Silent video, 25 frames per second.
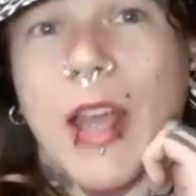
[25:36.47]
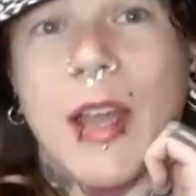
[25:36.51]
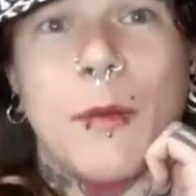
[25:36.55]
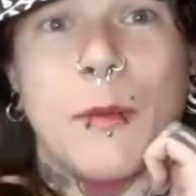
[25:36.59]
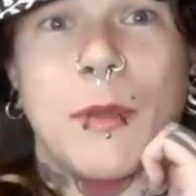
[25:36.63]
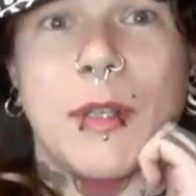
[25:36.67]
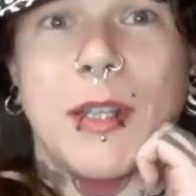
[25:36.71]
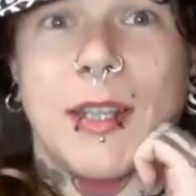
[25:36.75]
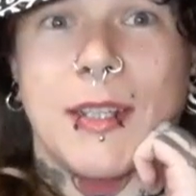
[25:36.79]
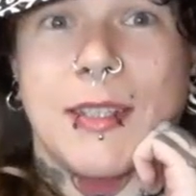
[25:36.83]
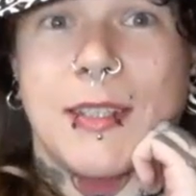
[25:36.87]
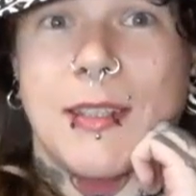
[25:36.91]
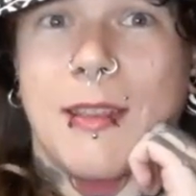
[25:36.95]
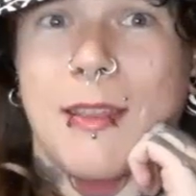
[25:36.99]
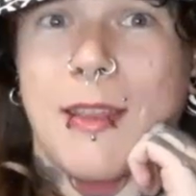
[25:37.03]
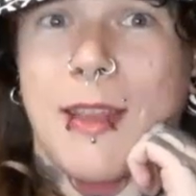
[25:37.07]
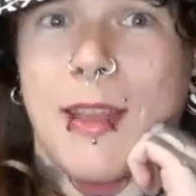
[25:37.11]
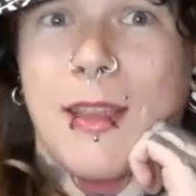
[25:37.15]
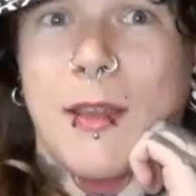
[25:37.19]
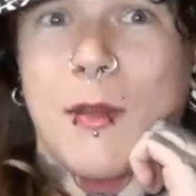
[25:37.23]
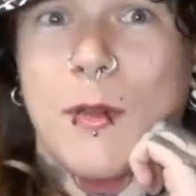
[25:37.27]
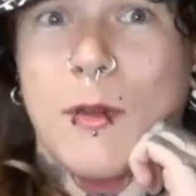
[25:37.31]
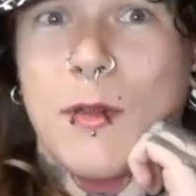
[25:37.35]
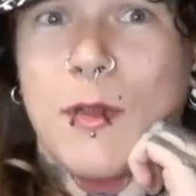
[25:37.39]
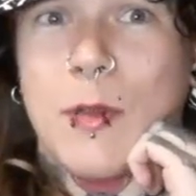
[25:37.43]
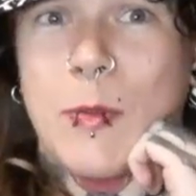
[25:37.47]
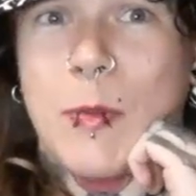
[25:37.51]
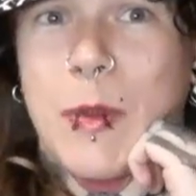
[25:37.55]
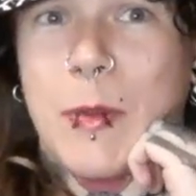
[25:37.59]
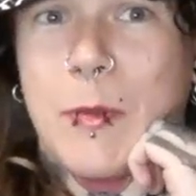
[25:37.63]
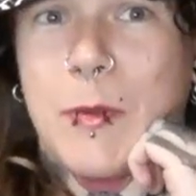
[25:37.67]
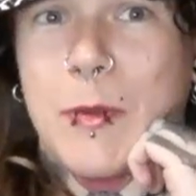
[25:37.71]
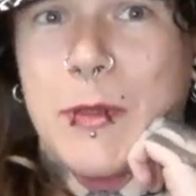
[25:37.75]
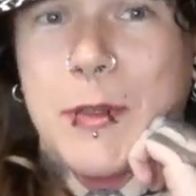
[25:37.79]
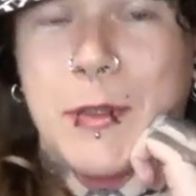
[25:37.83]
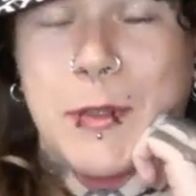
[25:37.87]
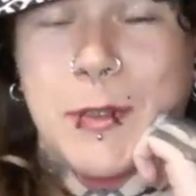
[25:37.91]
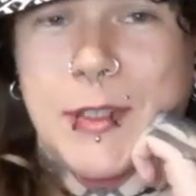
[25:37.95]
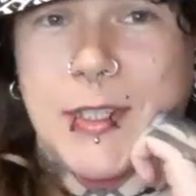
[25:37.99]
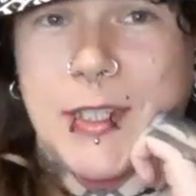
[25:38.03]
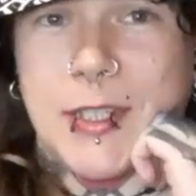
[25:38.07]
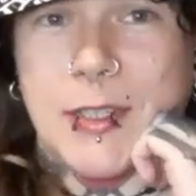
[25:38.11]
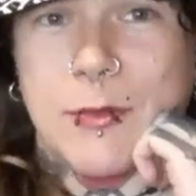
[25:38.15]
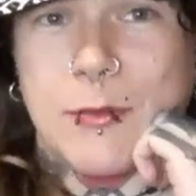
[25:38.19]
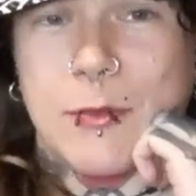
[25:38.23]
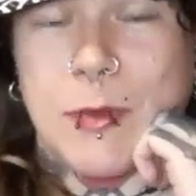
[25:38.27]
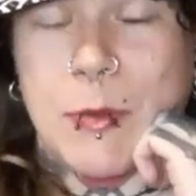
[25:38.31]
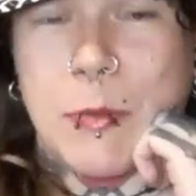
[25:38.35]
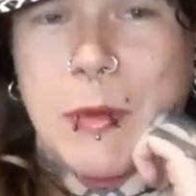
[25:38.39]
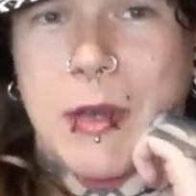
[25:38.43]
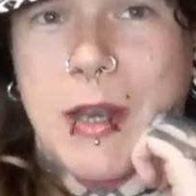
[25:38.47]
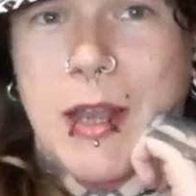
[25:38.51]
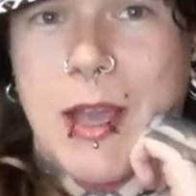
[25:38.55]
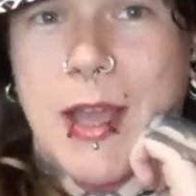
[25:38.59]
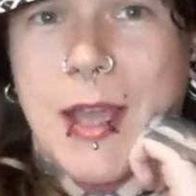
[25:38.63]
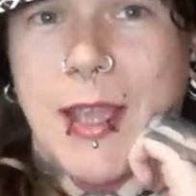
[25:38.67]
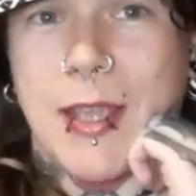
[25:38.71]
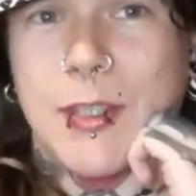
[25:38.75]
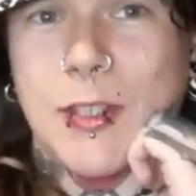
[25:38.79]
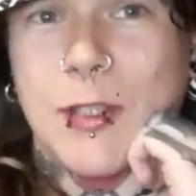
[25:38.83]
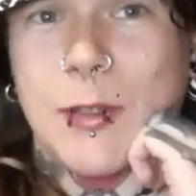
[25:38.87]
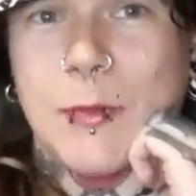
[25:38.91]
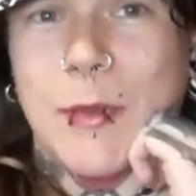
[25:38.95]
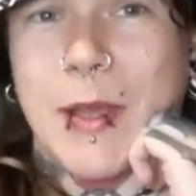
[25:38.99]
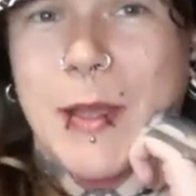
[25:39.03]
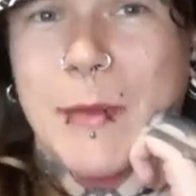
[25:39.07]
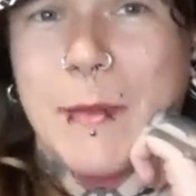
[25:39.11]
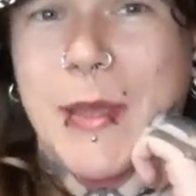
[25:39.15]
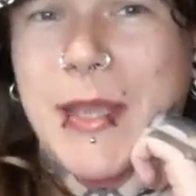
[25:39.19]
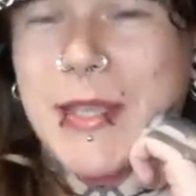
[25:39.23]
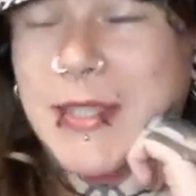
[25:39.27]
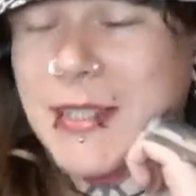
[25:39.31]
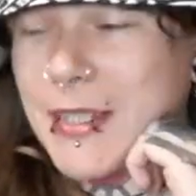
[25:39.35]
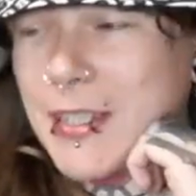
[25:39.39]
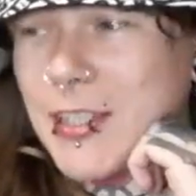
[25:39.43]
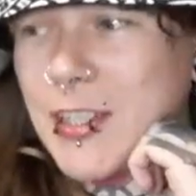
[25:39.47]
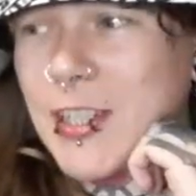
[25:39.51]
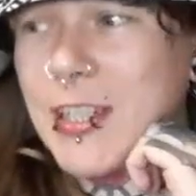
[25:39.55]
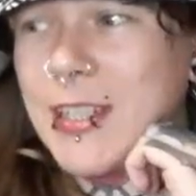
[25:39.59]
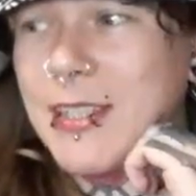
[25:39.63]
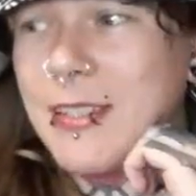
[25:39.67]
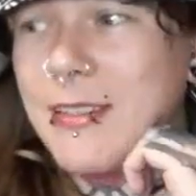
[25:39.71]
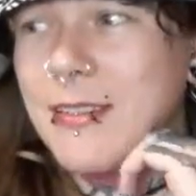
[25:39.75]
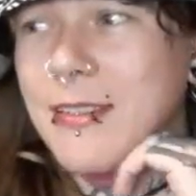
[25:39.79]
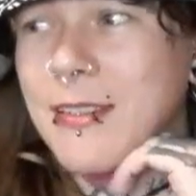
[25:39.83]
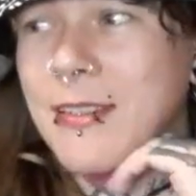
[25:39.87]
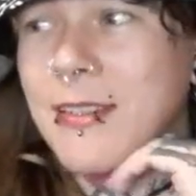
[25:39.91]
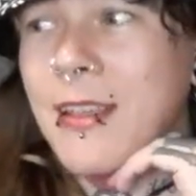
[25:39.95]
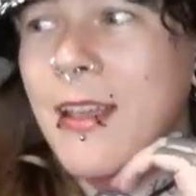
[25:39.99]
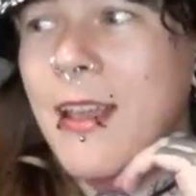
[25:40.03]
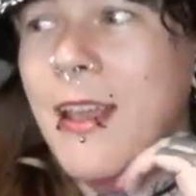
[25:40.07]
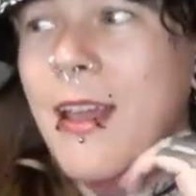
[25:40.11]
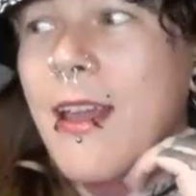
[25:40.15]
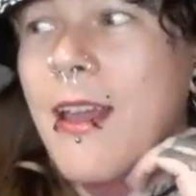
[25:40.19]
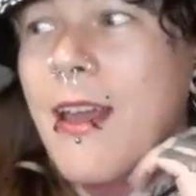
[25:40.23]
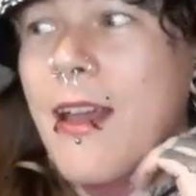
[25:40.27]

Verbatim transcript: I would like to thank all the people who did reply to my messages.